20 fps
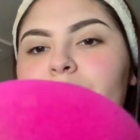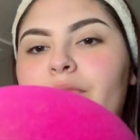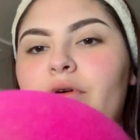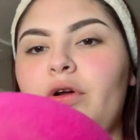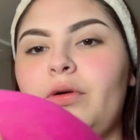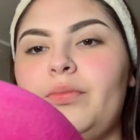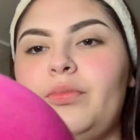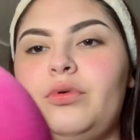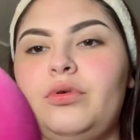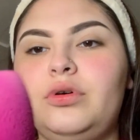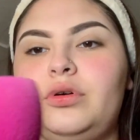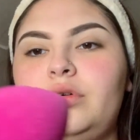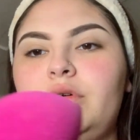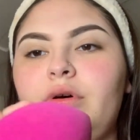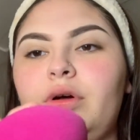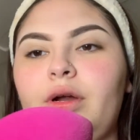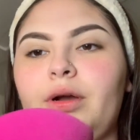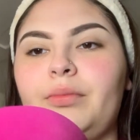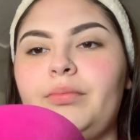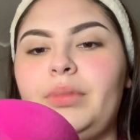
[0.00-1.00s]
purple
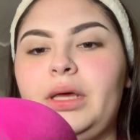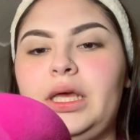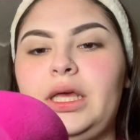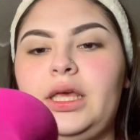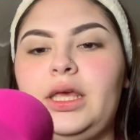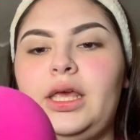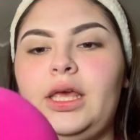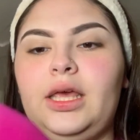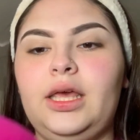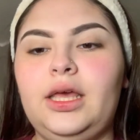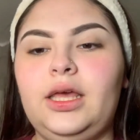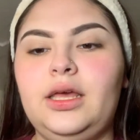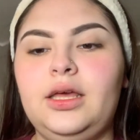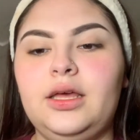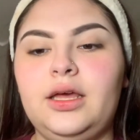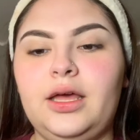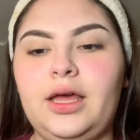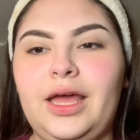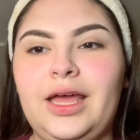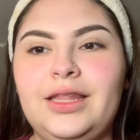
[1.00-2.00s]
or pinky.
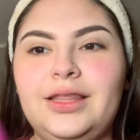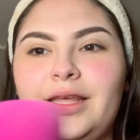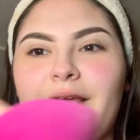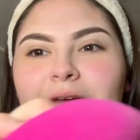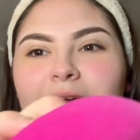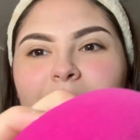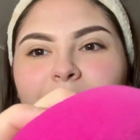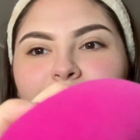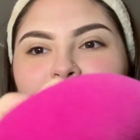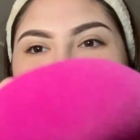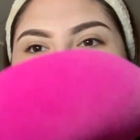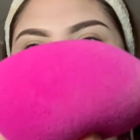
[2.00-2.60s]
And the camera